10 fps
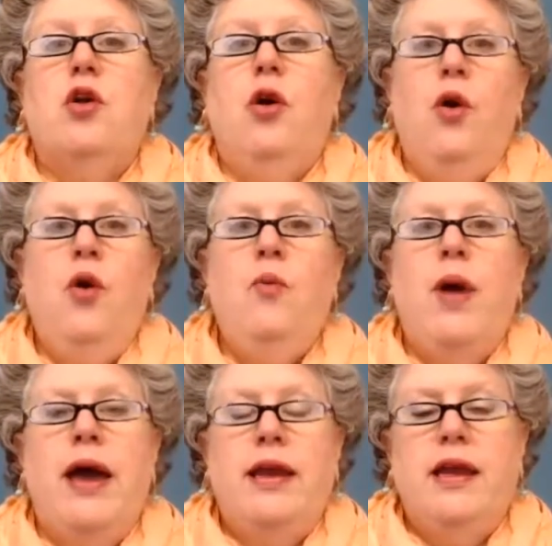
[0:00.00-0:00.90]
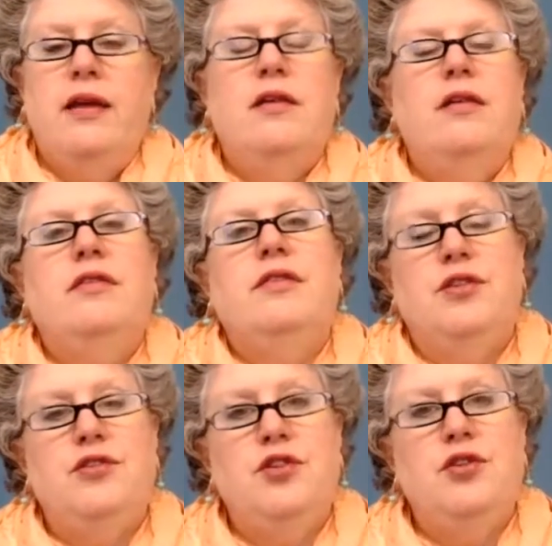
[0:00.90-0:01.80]
your own body
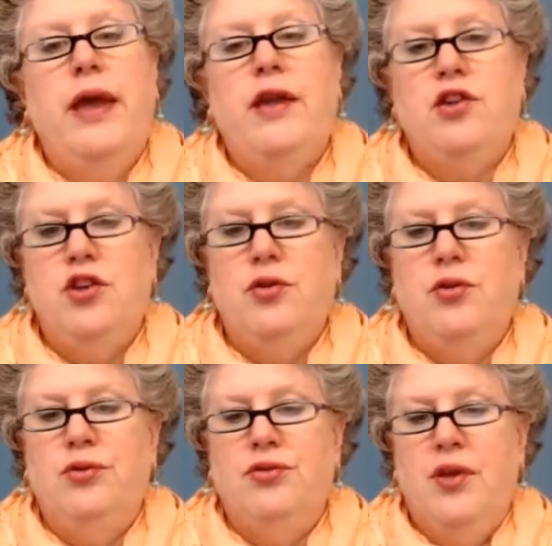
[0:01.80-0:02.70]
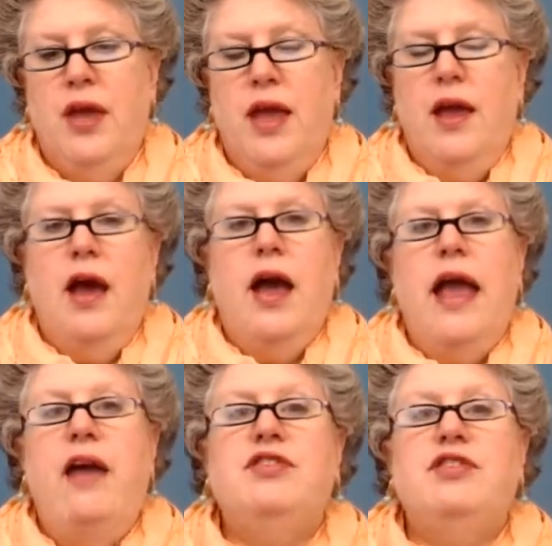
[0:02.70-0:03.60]
to do and use.
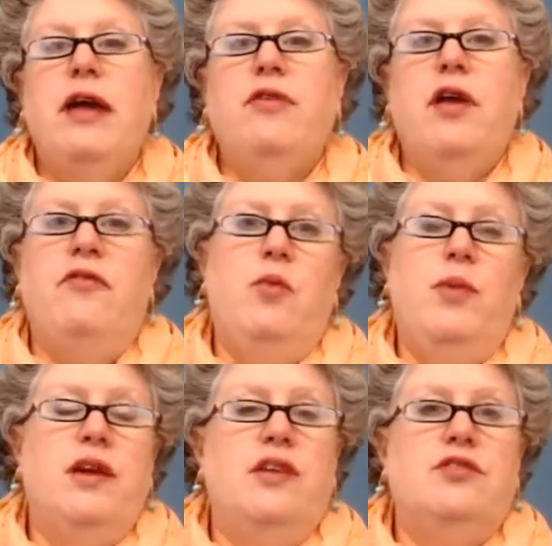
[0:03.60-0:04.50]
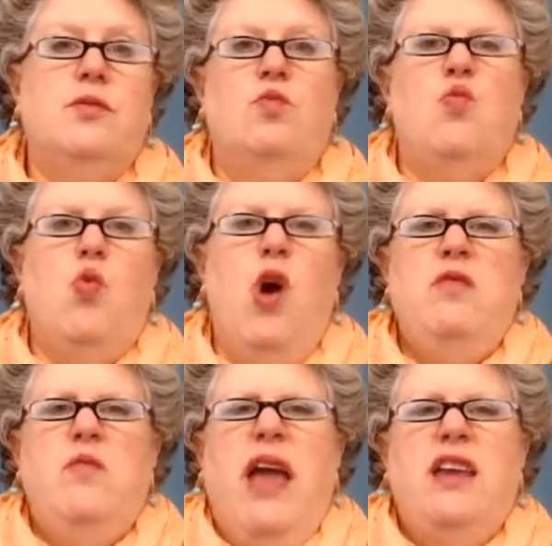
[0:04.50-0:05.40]
I have several of them because
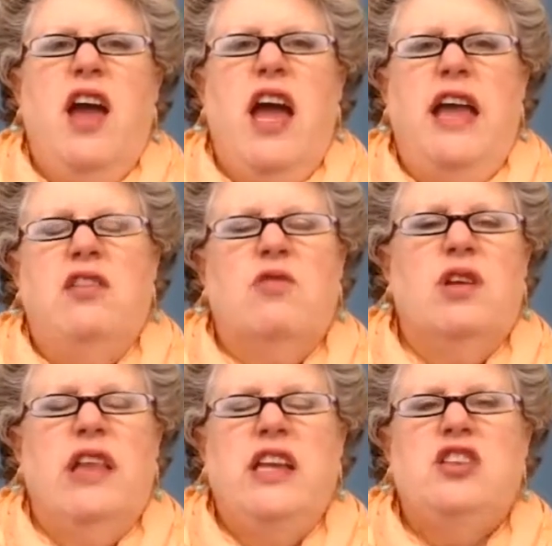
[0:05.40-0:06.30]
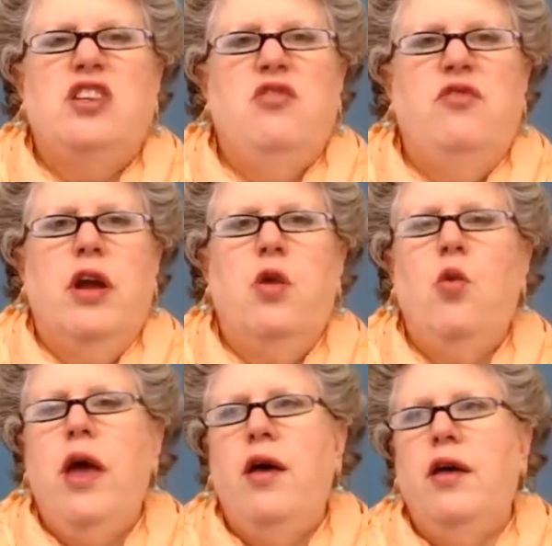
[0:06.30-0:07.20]
one might not relate to you very
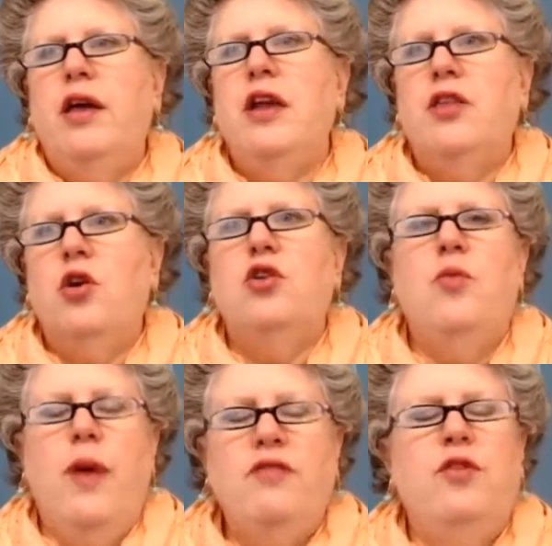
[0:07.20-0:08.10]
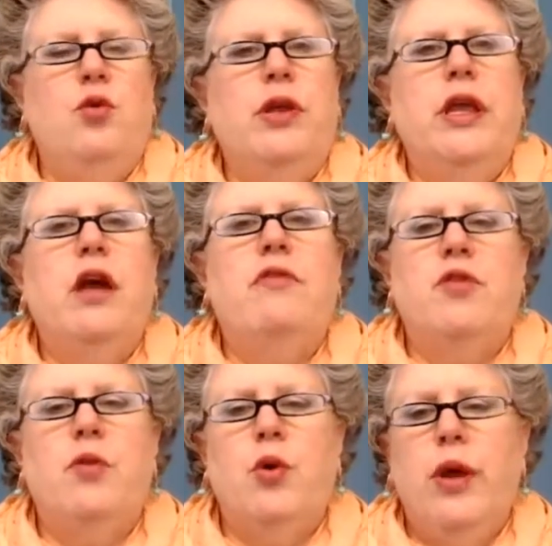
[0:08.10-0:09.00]
well, another you might feel really
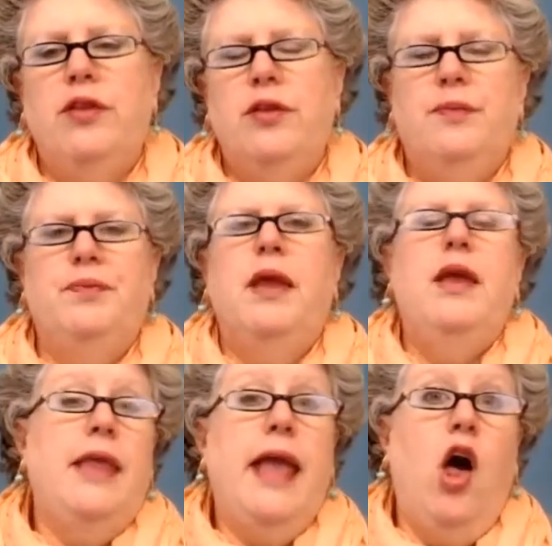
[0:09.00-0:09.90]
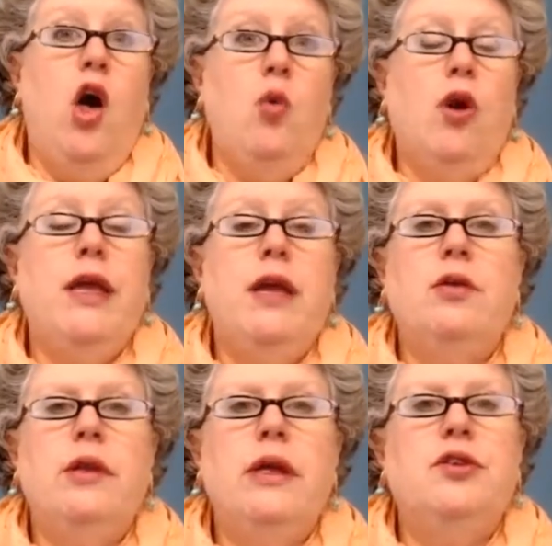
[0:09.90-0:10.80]
comfortable with. They all work
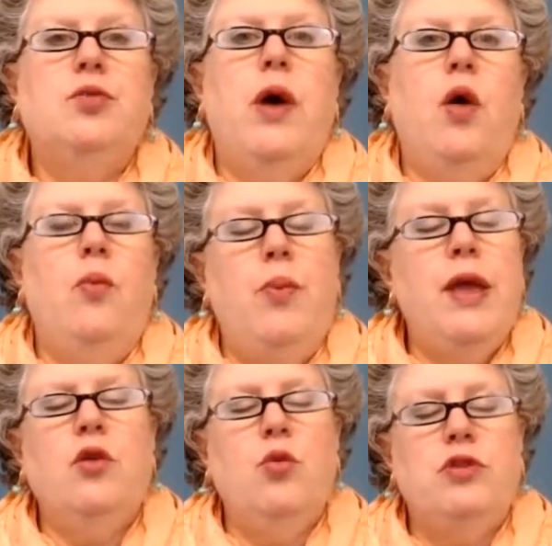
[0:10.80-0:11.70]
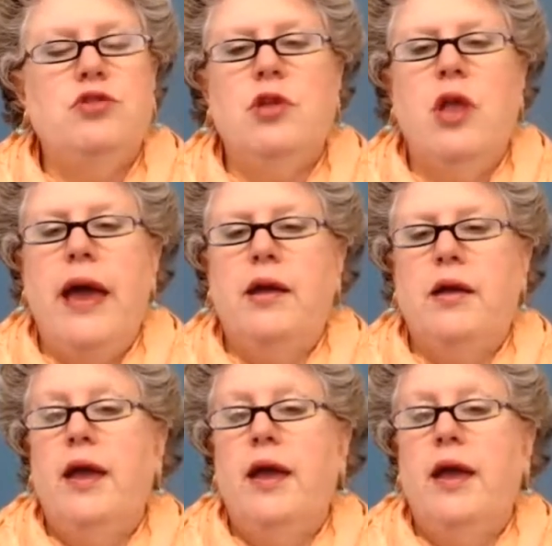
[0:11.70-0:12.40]
equally as well. Pick the ones you like.